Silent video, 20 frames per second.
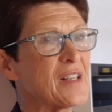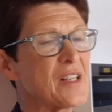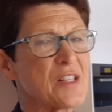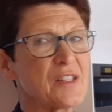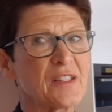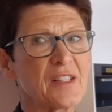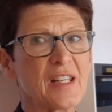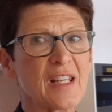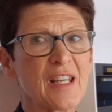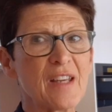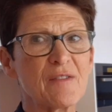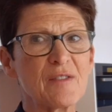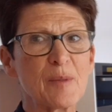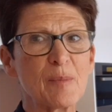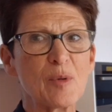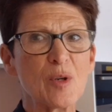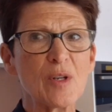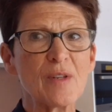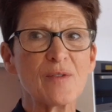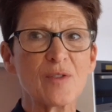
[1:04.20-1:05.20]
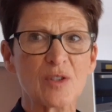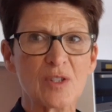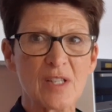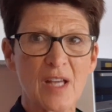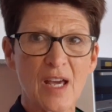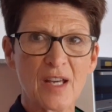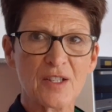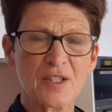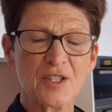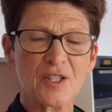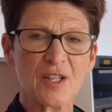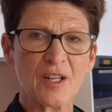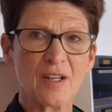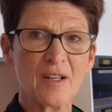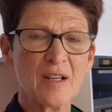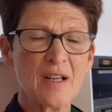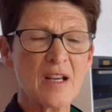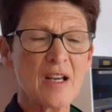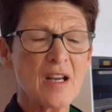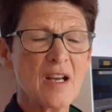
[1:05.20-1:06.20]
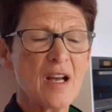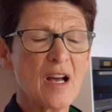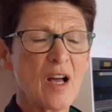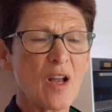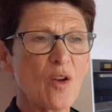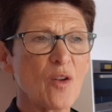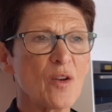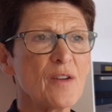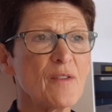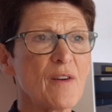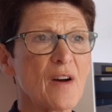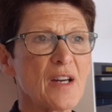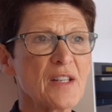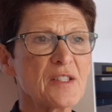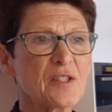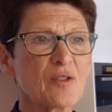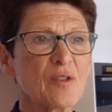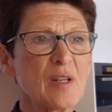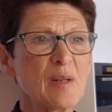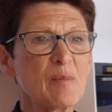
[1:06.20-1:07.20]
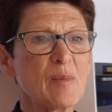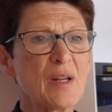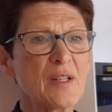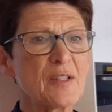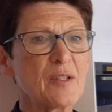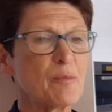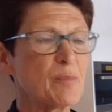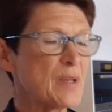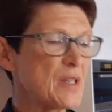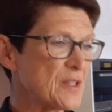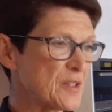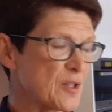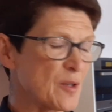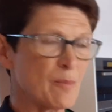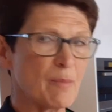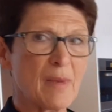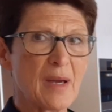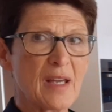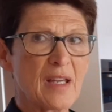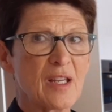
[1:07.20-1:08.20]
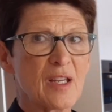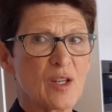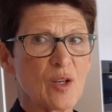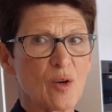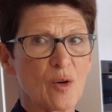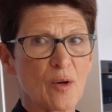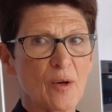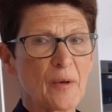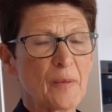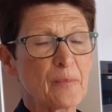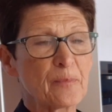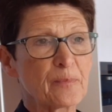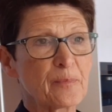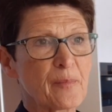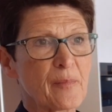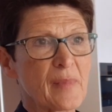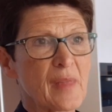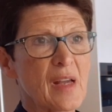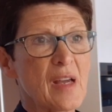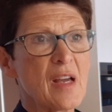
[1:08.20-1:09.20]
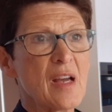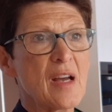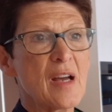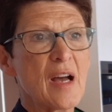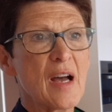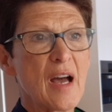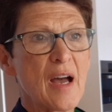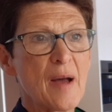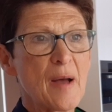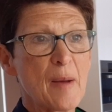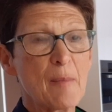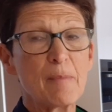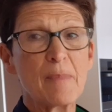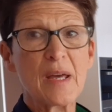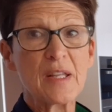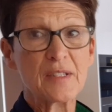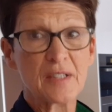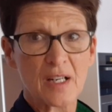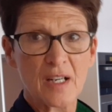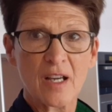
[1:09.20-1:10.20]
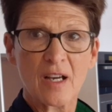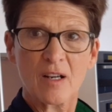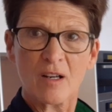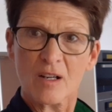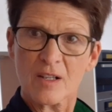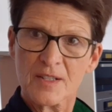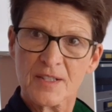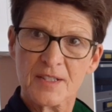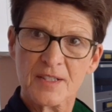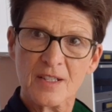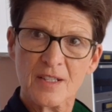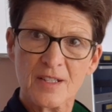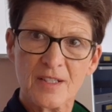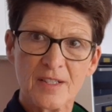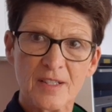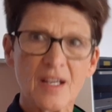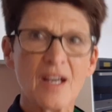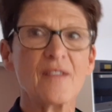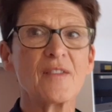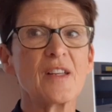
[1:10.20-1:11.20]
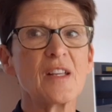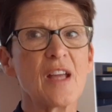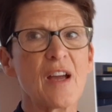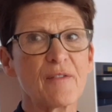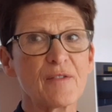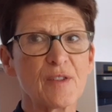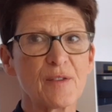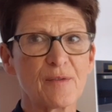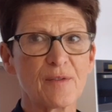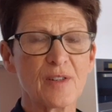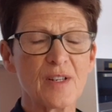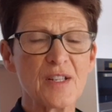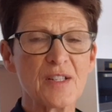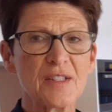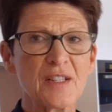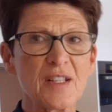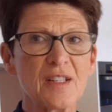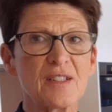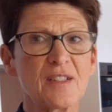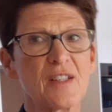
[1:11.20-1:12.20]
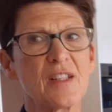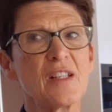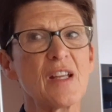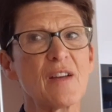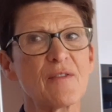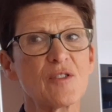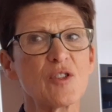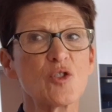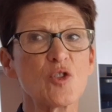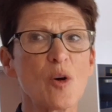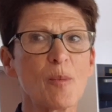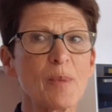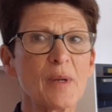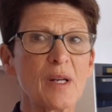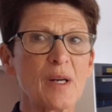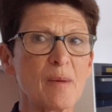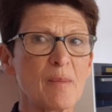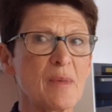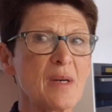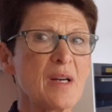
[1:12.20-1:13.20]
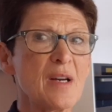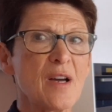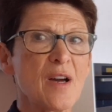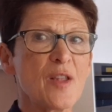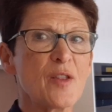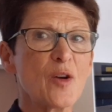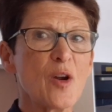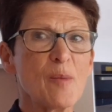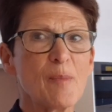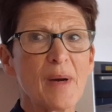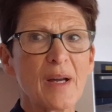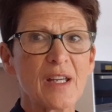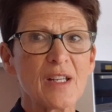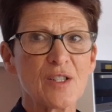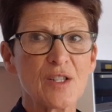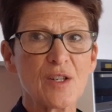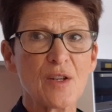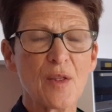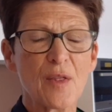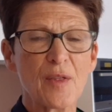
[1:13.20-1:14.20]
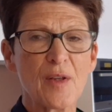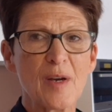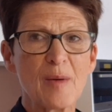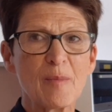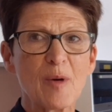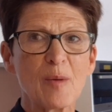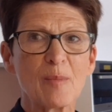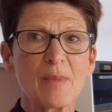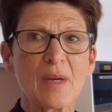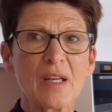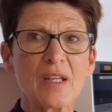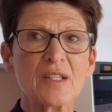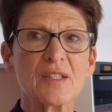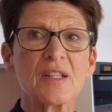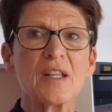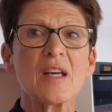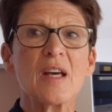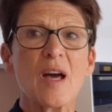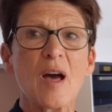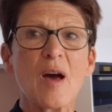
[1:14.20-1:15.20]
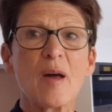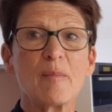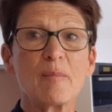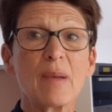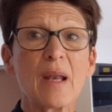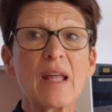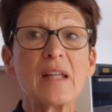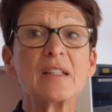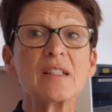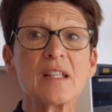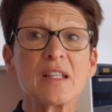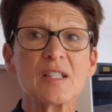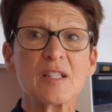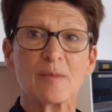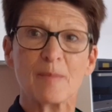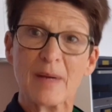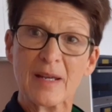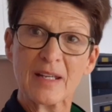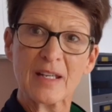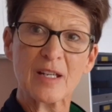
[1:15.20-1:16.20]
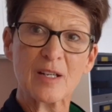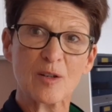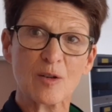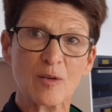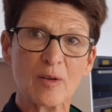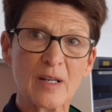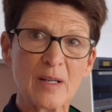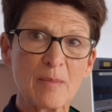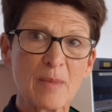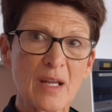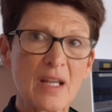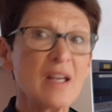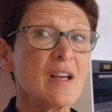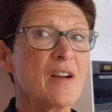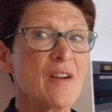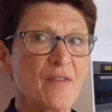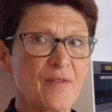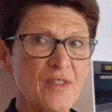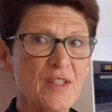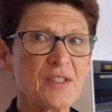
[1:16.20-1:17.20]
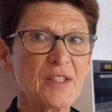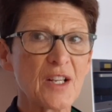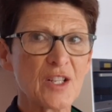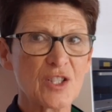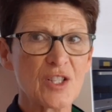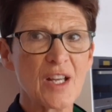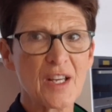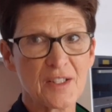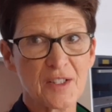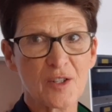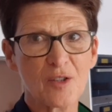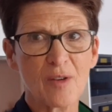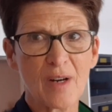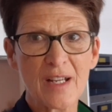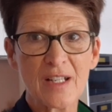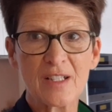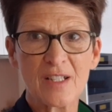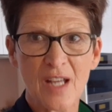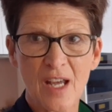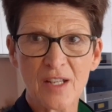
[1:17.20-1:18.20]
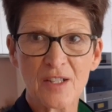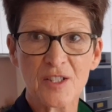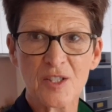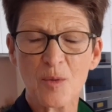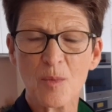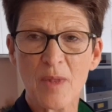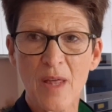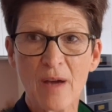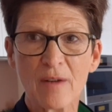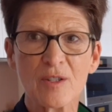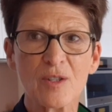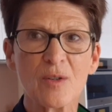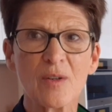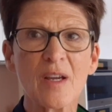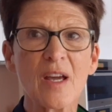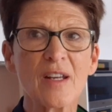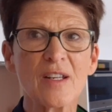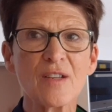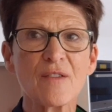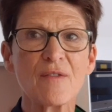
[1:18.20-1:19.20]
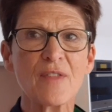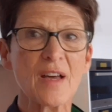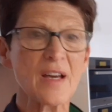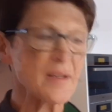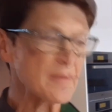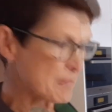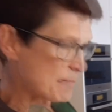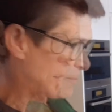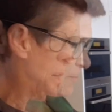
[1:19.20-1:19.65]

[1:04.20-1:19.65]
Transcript: is that it gives a beautiful texture. A lot of ice cream recipes, you make your basically a custard and then you have to freeze it, then you have to chop it up, throw it back into your Thermomix and blend it to make it creamy. This actually has a great texture without doing any of that.